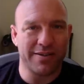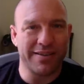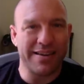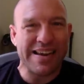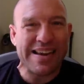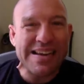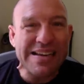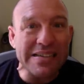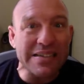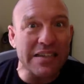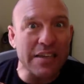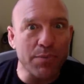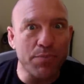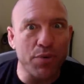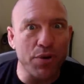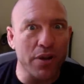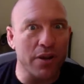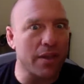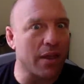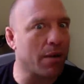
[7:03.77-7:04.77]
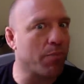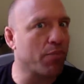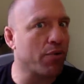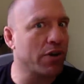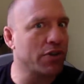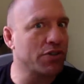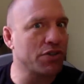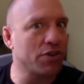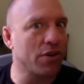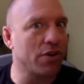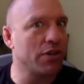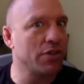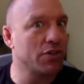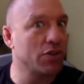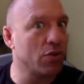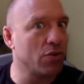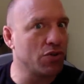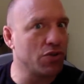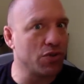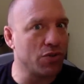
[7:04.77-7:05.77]
Is he putting a lot of pressure on his
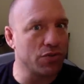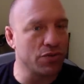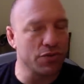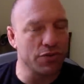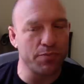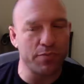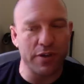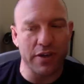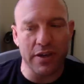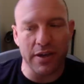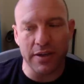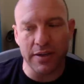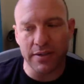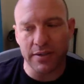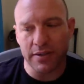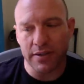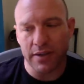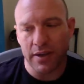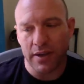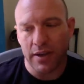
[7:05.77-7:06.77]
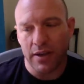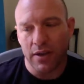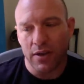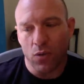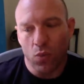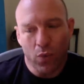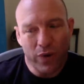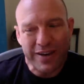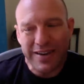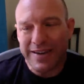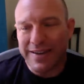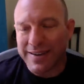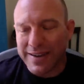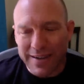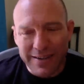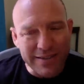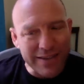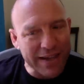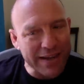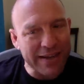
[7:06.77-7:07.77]
own shoulders? Because when he
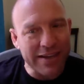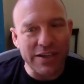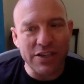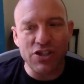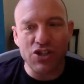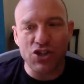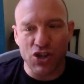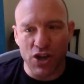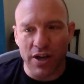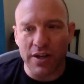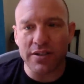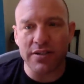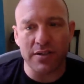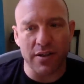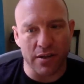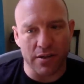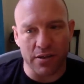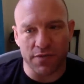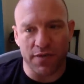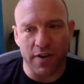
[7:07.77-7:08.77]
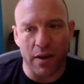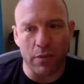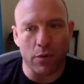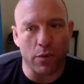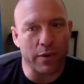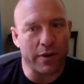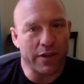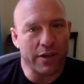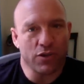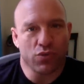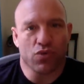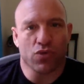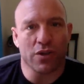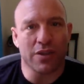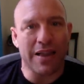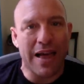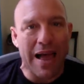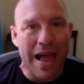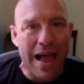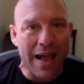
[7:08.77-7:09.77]
does that, he just doesn't fight well. When he's
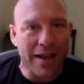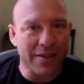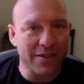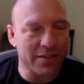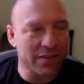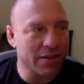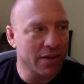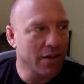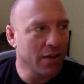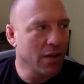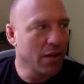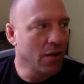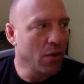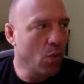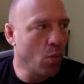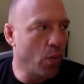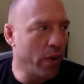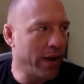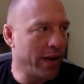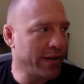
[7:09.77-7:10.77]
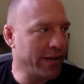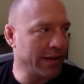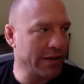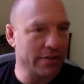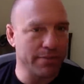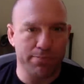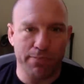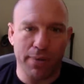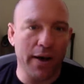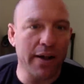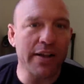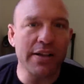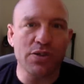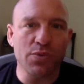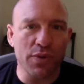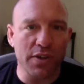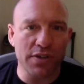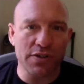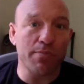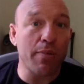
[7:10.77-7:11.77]
relaxed, when he's buddies
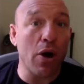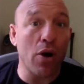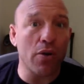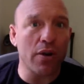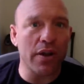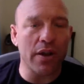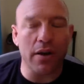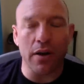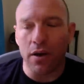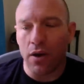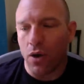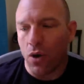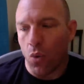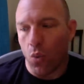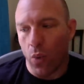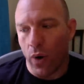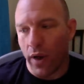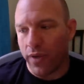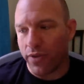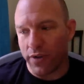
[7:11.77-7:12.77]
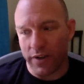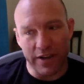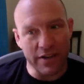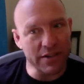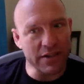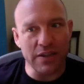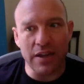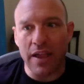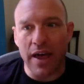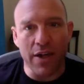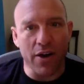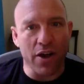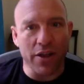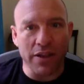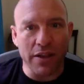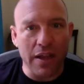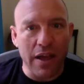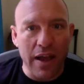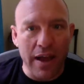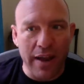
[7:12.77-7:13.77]
with his opponent, when there isn't a lot on
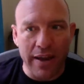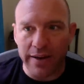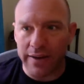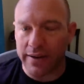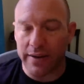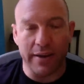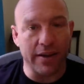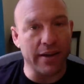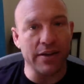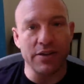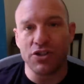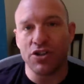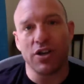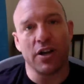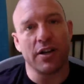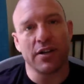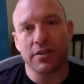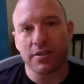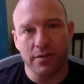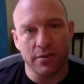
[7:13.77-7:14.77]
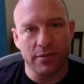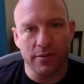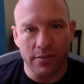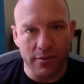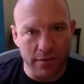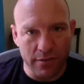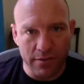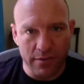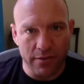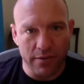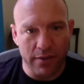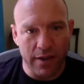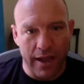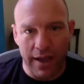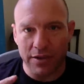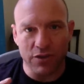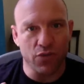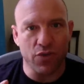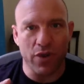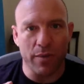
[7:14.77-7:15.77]
the line, he just
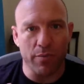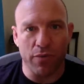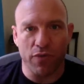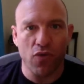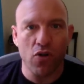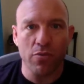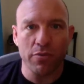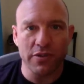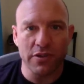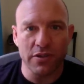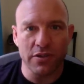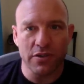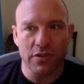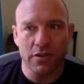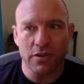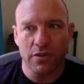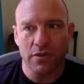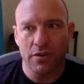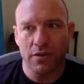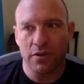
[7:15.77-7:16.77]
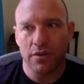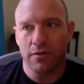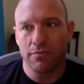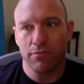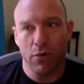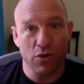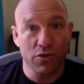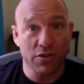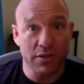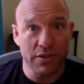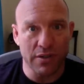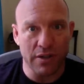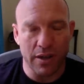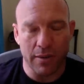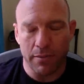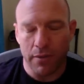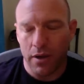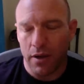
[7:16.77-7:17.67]
has great performances most of the time.